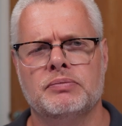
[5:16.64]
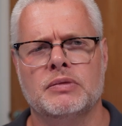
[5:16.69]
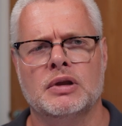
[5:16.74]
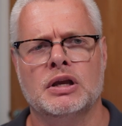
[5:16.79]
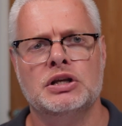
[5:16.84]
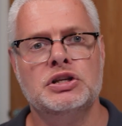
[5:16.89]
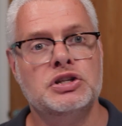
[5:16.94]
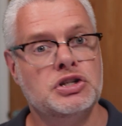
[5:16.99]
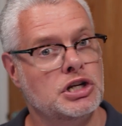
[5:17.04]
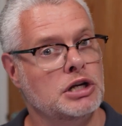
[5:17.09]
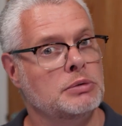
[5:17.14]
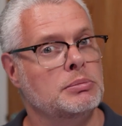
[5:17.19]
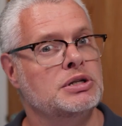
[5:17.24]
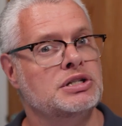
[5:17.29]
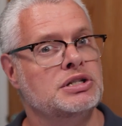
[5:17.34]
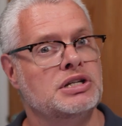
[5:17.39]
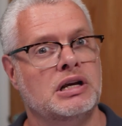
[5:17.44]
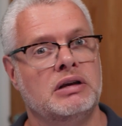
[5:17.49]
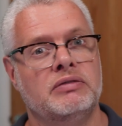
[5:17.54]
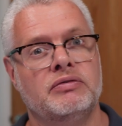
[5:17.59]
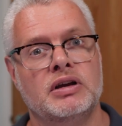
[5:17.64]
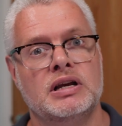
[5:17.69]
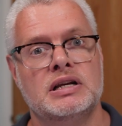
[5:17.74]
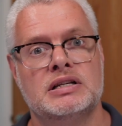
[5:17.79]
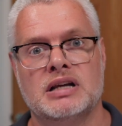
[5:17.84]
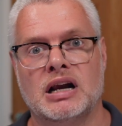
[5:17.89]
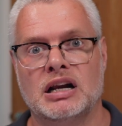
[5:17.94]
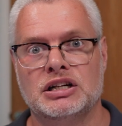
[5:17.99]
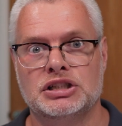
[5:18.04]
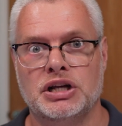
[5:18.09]
Consumer TV is
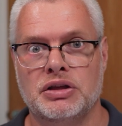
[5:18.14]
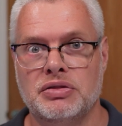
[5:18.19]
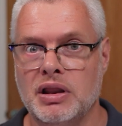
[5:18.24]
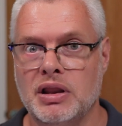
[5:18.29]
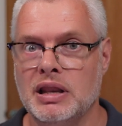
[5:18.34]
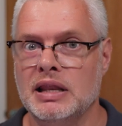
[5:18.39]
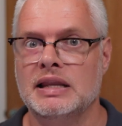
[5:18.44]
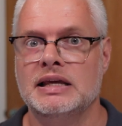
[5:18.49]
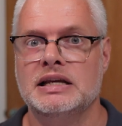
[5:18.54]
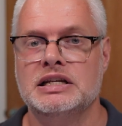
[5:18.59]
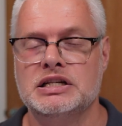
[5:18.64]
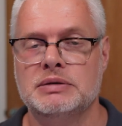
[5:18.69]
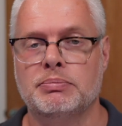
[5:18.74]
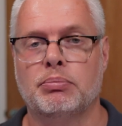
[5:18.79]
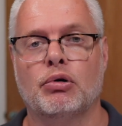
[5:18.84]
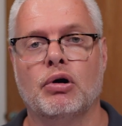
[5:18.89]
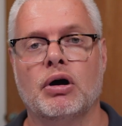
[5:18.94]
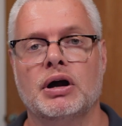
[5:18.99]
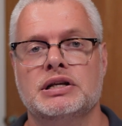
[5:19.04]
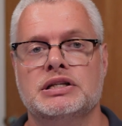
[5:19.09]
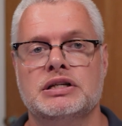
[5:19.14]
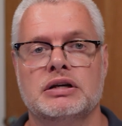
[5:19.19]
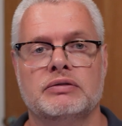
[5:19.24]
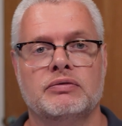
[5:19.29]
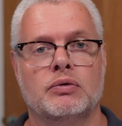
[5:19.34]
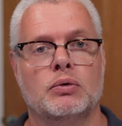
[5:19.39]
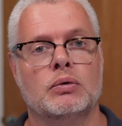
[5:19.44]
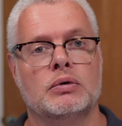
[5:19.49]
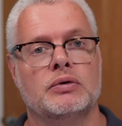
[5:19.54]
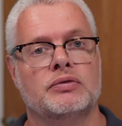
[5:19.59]
actually the least bright of
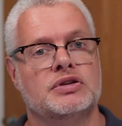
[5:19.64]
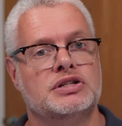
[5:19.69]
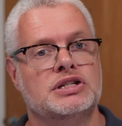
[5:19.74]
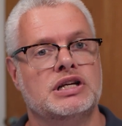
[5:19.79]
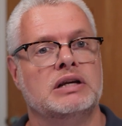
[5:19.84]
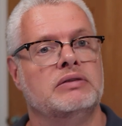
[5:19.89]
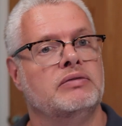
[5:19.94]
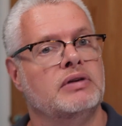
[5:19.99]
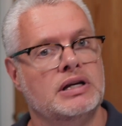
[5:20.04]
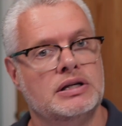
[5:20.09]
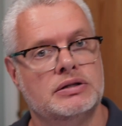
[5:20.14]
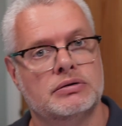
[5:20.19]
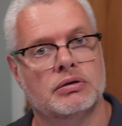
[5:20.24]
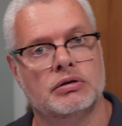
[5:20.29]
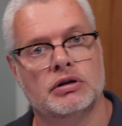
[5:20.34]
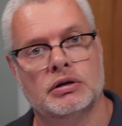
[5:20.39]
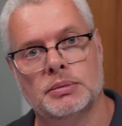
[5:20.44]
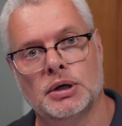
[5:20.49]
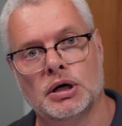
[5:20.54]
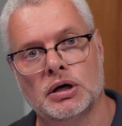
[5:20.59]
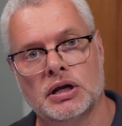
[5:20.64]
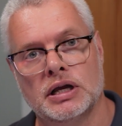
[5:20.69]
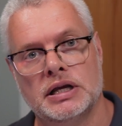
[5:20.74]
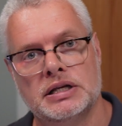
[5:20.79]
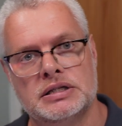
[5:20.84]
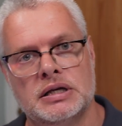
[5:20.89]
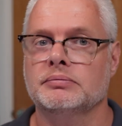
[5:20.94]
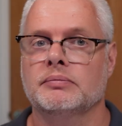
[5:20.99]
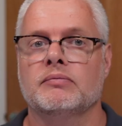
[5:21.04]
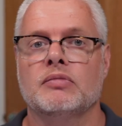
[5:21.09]
all of the TVs on the
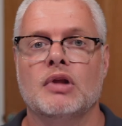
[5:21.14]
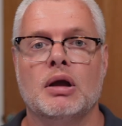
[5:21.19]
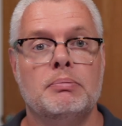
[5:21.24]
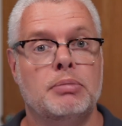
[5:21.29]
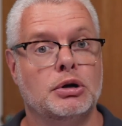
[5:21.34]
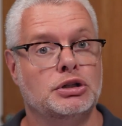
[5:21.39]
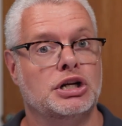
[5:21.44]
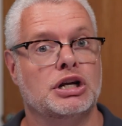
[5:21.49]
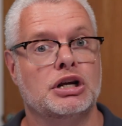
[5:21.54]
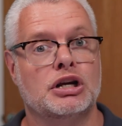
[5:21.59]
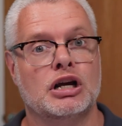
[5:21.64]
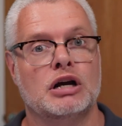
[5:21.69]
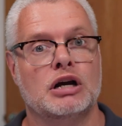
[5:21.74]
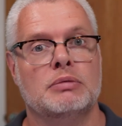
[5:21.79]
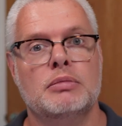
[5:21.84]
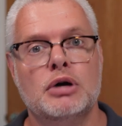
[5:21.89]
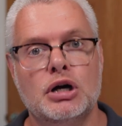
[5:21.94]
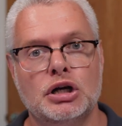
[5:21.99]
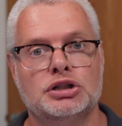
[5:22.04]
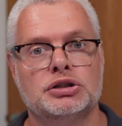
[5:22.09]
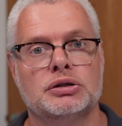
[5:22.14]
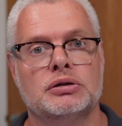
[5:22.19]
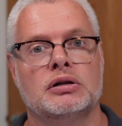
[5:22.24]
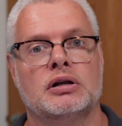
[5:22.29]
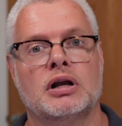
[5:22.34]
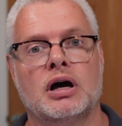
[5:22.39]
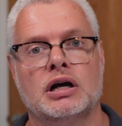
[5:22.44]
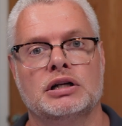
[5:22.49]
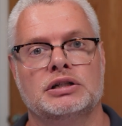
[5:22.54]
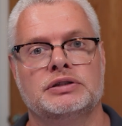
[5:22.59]
market. Budget commercial
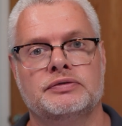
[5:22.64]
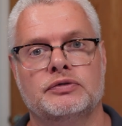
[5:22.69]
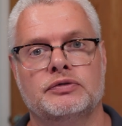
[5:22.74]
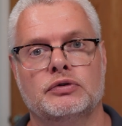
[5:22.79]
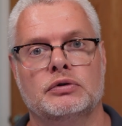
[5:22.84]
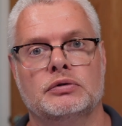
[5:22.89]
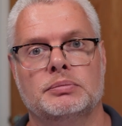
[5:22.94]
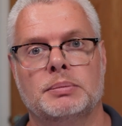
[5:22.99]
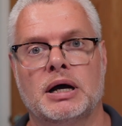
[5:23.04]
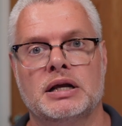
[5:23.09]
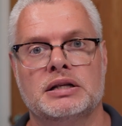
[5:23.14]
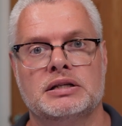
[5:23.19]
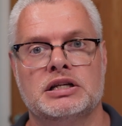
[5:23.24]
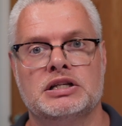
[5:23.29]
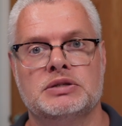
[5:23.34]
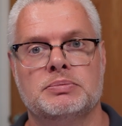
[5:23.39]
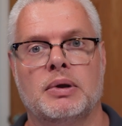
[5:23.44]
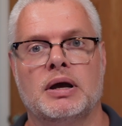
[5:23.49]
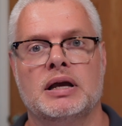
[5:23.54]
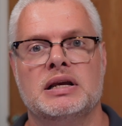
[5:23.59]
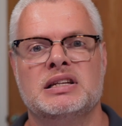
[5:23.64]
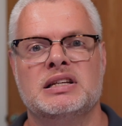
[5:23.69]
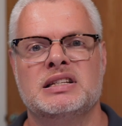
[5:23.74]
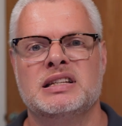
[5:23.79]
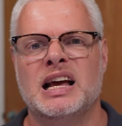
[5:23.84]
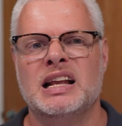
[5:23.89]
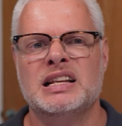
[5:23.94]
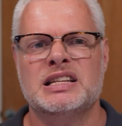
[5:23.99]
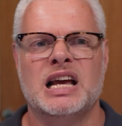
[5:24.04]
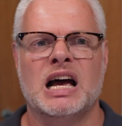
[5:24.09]
large format displays
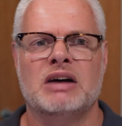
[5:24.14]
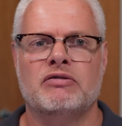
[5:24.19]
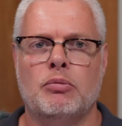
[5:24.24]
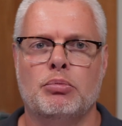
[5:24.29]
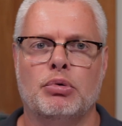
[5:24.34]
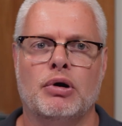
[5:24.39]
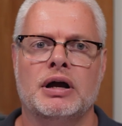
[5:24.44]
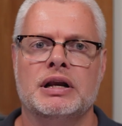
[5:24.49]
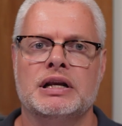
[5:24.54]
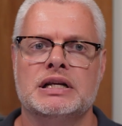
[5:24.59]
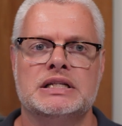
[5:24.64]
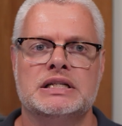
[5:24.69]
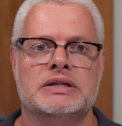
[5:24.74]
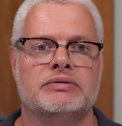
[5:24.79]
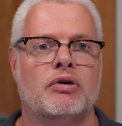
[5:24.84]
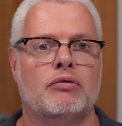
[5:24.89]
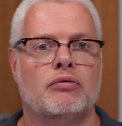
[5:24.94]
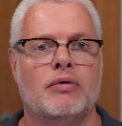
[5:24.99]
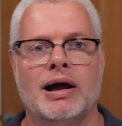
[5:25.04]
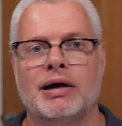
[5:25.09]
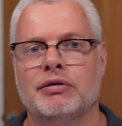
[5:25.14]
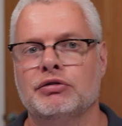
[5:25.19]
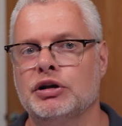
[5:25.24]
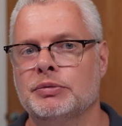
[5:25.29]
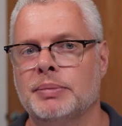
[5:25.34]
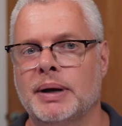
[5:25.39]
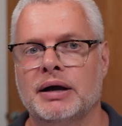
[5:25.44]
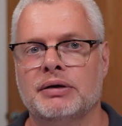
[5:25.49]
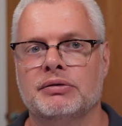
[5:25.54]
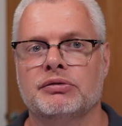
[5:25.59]
tend to have a brightness of around
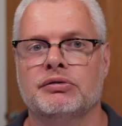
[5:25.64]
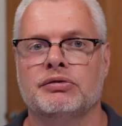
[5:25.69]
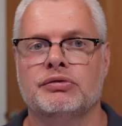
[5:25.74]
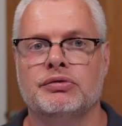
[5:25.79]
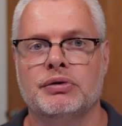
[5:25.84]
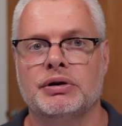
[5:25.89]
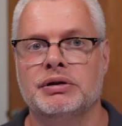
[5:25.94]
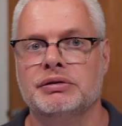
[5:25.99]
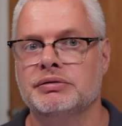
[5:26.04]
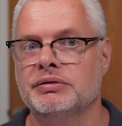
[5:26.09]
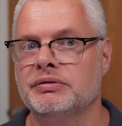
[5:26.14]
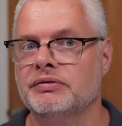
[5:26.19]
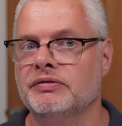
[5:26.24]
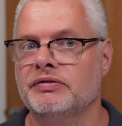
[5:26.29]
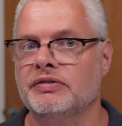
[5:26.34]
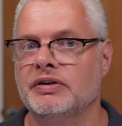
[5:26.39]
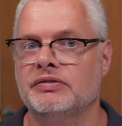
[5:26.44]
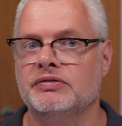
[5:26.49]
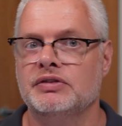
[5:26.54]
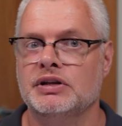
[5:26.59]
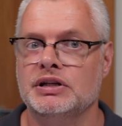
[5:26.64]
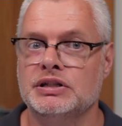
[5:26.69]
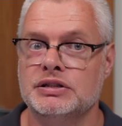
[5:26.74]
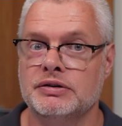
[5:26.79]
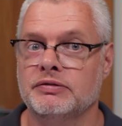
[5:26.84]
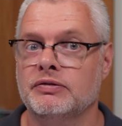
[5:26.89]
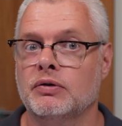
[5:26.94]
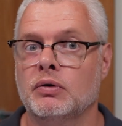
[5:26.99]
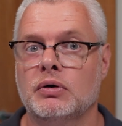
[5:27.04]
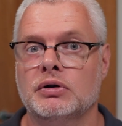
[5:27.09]
about 350 to
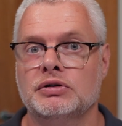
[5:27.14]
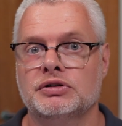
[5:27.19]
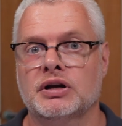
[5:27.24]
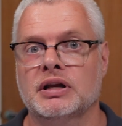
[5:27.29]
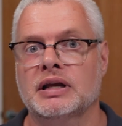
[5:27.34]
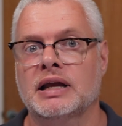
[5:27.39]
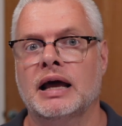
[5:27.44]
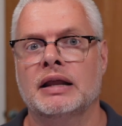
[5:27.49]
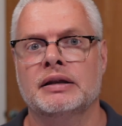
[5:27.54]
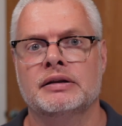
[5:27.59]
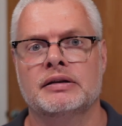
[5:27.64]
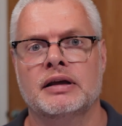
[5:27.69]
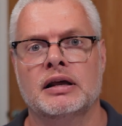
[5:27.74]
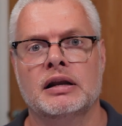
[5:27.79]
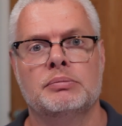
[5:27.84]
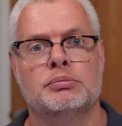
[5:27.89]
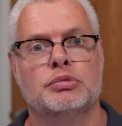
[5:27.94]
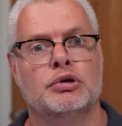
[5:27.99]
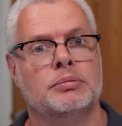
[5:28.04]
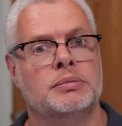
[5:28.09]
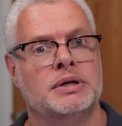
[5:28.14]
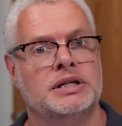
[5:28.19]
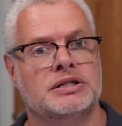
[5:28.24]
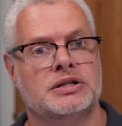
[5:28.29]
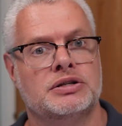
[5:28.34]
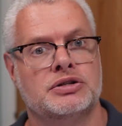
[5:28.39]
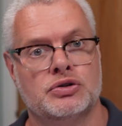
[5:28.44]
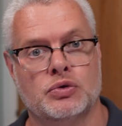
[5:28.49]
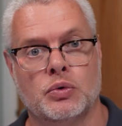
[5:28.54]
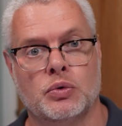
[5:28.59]
400 candela per
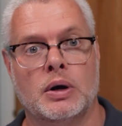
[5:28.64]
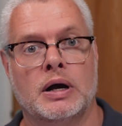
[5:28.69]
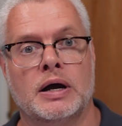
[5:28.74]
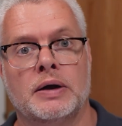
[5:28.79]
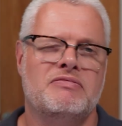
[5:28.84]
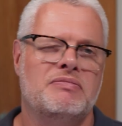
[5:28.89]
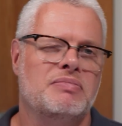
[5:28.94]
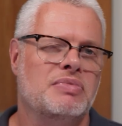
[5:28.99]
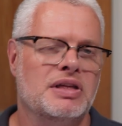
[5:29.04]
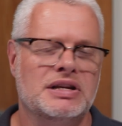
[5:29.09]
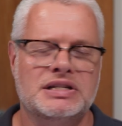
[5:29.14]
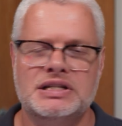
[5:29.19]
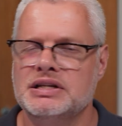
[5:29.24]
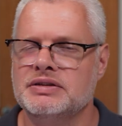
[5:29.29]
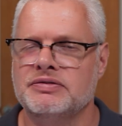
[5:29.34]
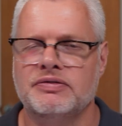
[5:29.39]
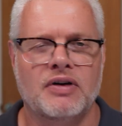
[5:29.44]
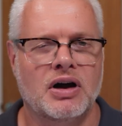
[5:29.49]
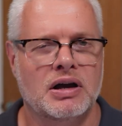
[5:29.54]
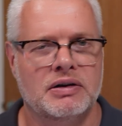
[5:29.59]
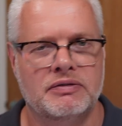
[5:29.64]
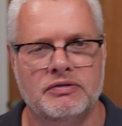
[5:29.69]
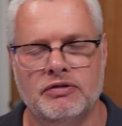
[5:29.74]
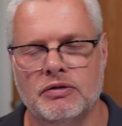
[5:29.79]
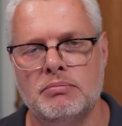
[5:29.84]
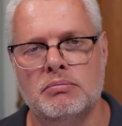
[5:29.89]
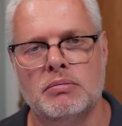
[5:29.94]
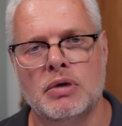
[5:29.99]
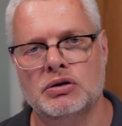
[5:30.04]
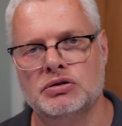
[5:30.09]
meter square. This is fine for
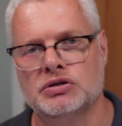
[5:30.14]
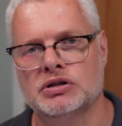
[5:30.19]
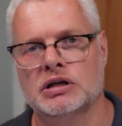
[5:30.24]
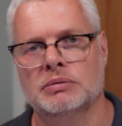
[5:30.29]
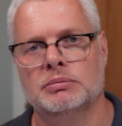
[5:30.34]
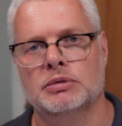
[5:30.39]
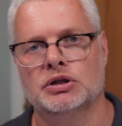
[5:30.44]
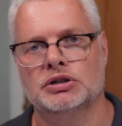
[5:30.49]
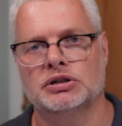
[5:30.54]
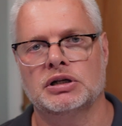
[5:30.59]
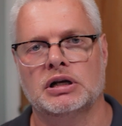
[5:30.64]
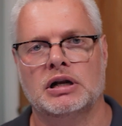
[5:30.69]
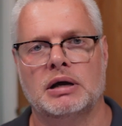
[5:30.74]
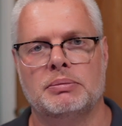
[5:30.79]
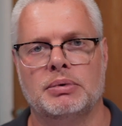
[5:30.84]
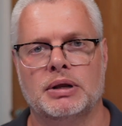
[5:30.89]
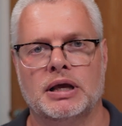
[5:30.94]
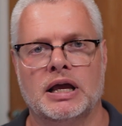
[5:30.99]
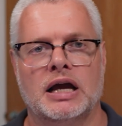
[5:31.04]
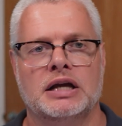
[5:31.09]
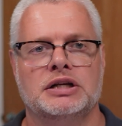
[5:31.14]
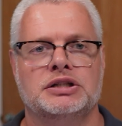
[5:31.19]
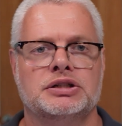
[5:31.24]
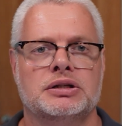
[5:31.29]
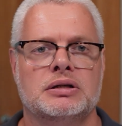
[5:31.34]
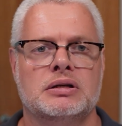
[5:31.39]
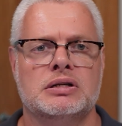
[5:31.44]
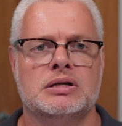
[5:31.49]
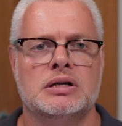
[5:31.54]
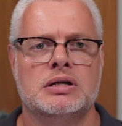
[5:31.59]
most commercial
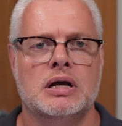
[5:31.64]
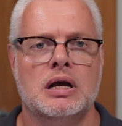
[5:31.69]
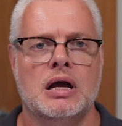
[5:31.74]
applications.